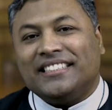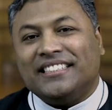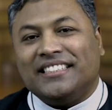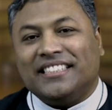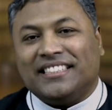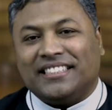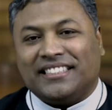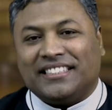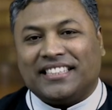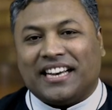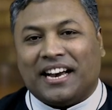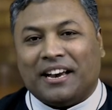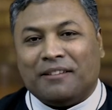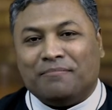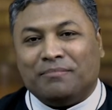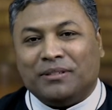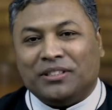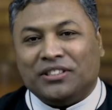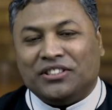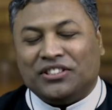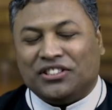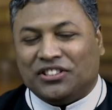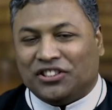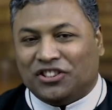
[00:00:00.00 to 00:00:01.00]
his
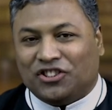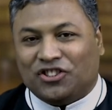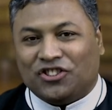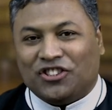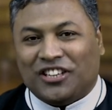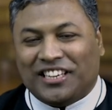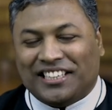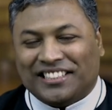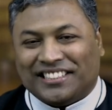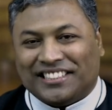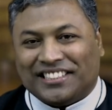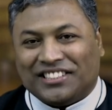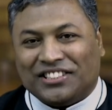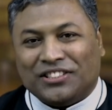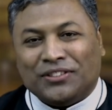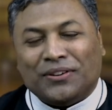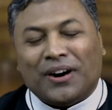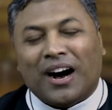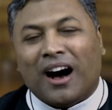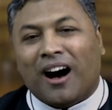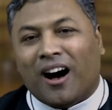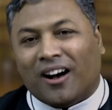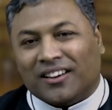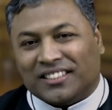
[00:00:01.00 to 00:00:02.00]
disciples to Jesus
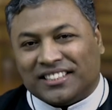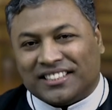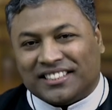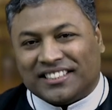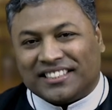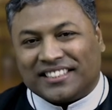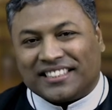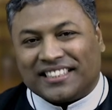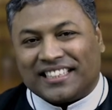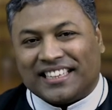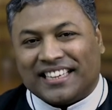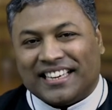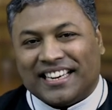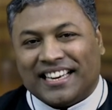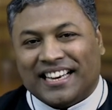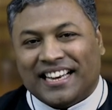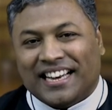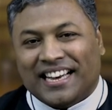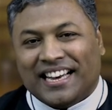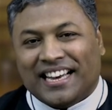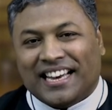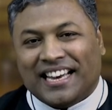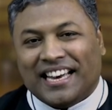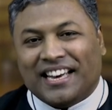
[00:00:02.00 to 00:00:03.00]
to ask
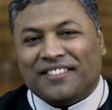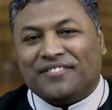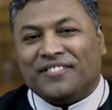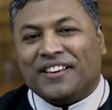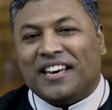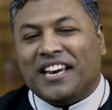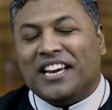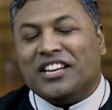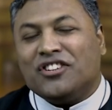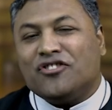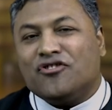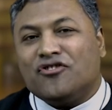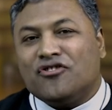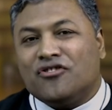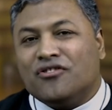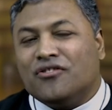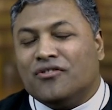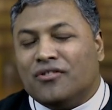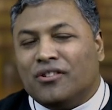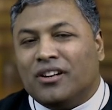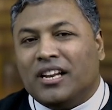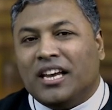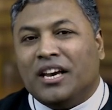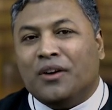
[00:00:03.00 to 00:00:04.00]
if he
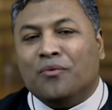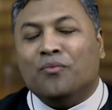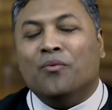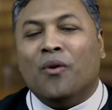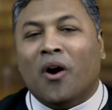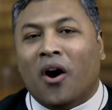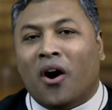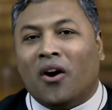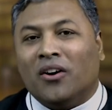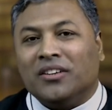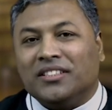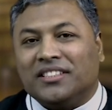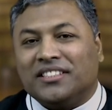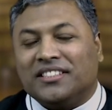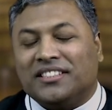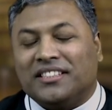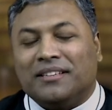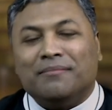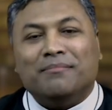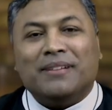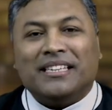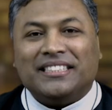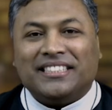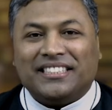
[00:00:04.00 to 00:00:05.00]
truly was
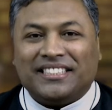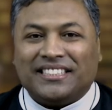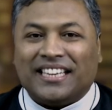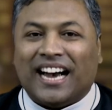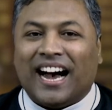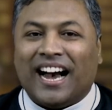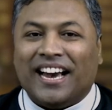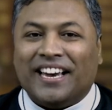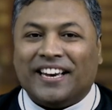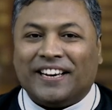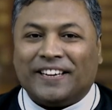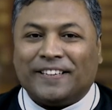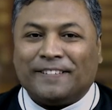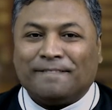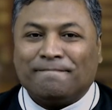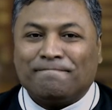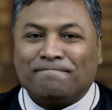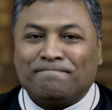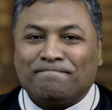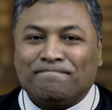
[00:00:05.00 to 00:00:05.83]
the Messiah.